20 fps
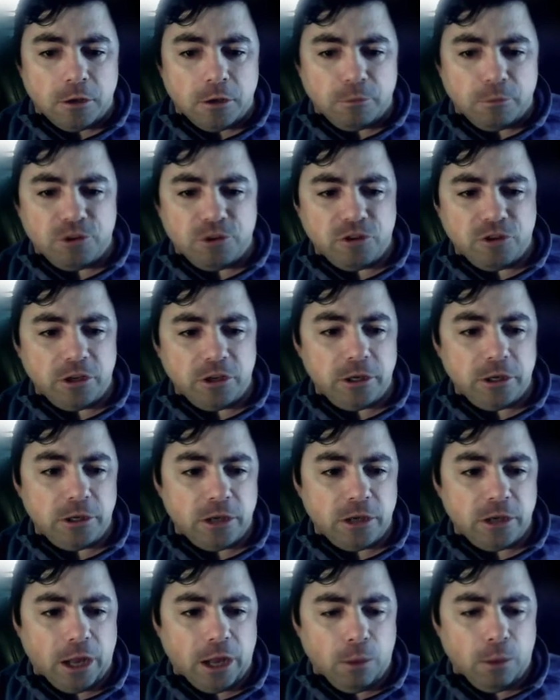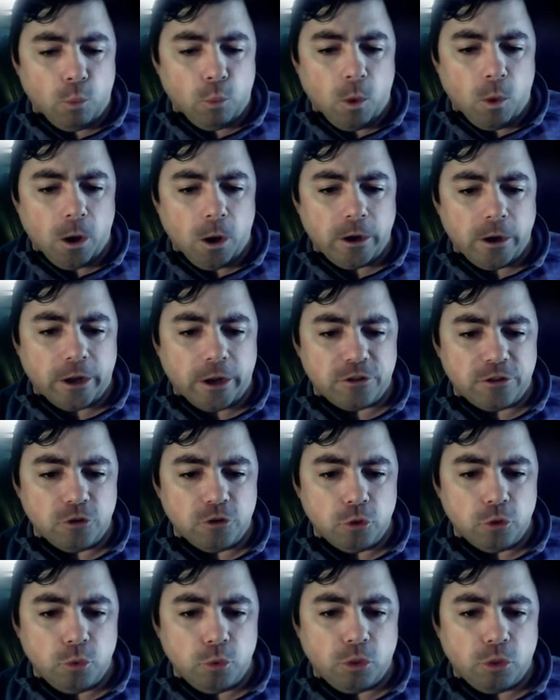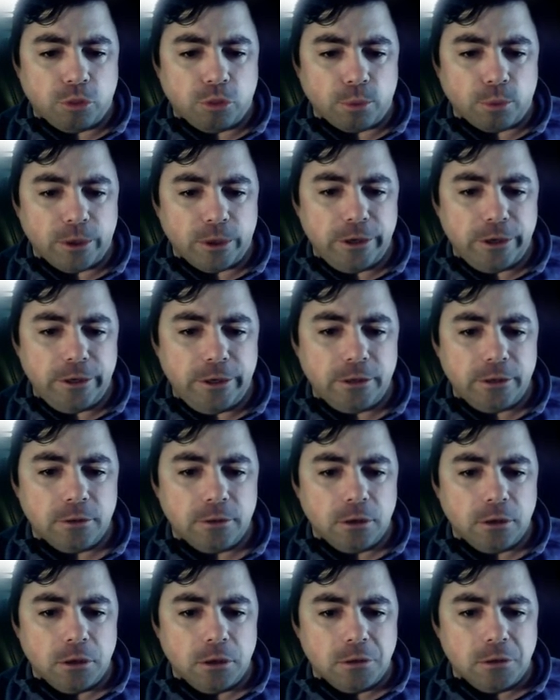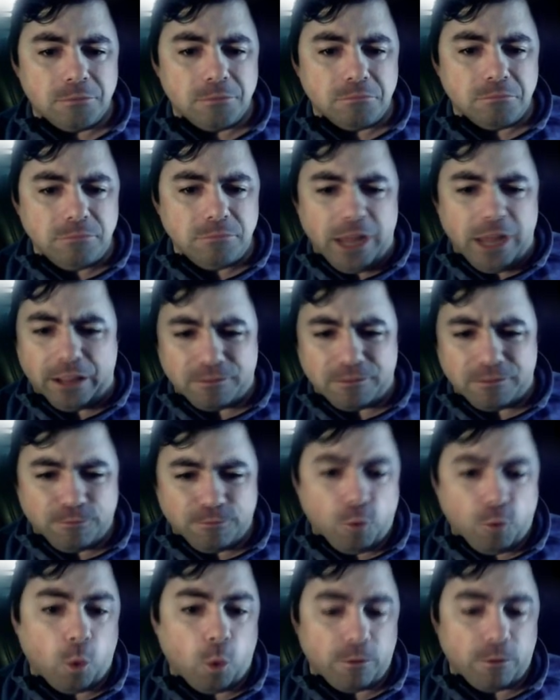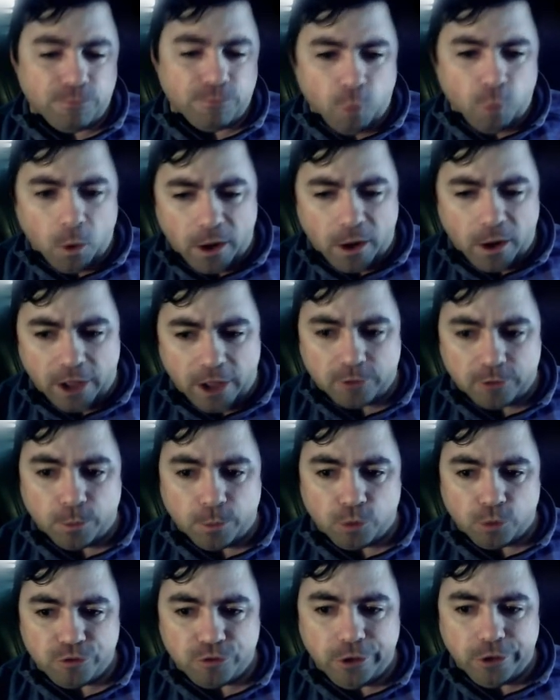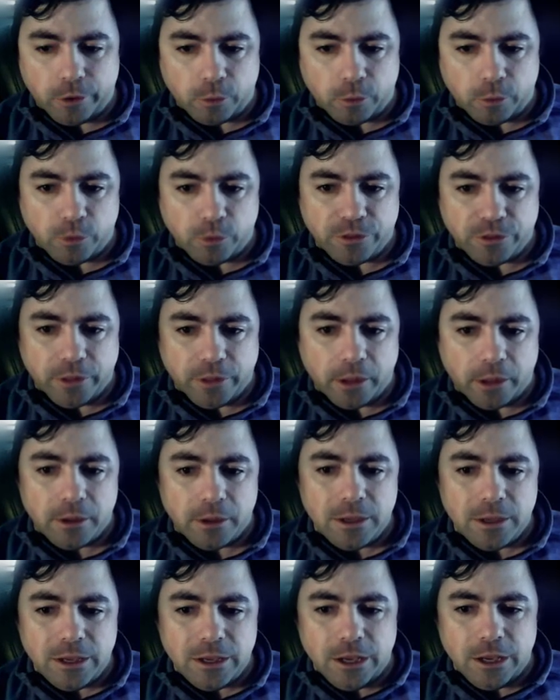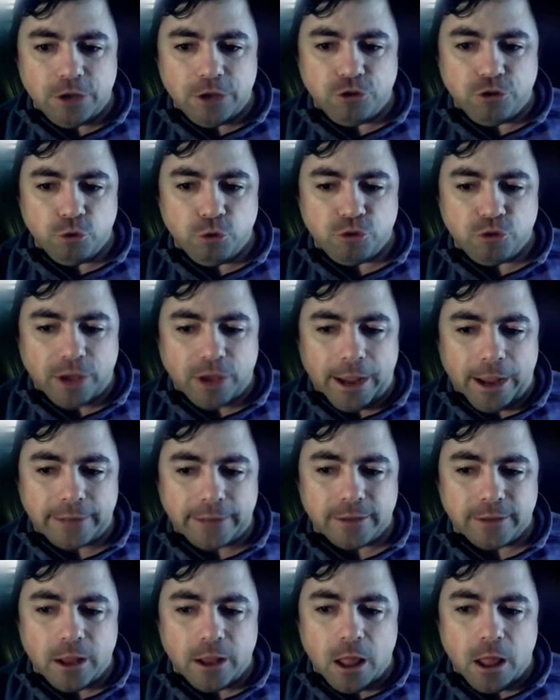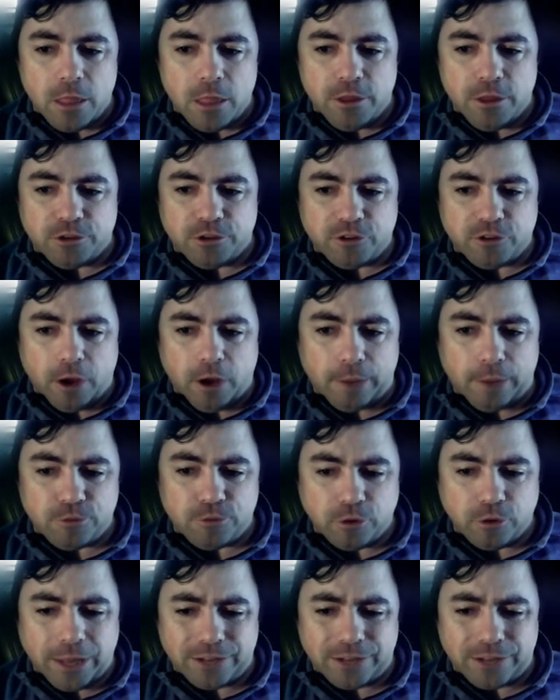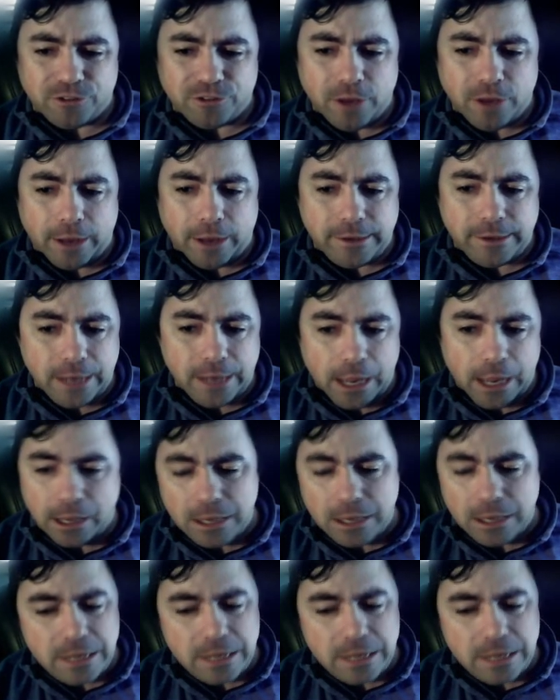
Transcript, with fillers: We see not one, not two, three, yeah, four, four hospitals dealing with uh, issues at this time. So that's not uh,